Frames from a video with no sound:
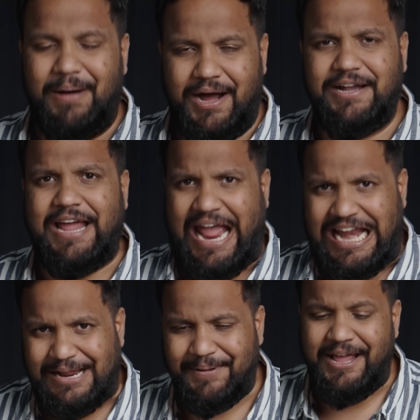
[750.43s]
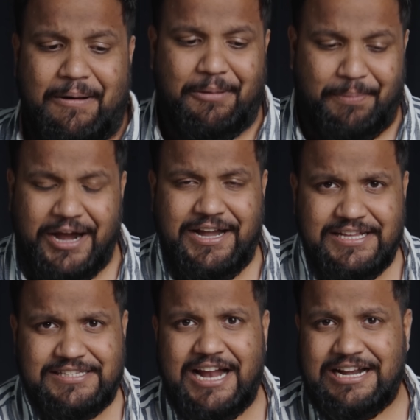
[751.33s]
But anyway, the point
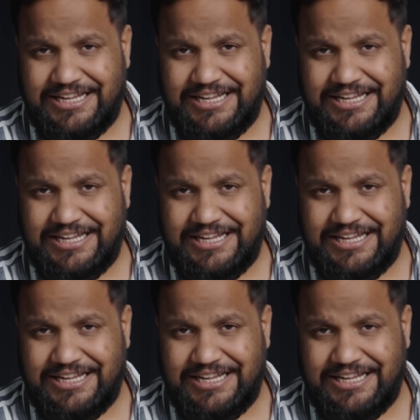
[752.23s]
is that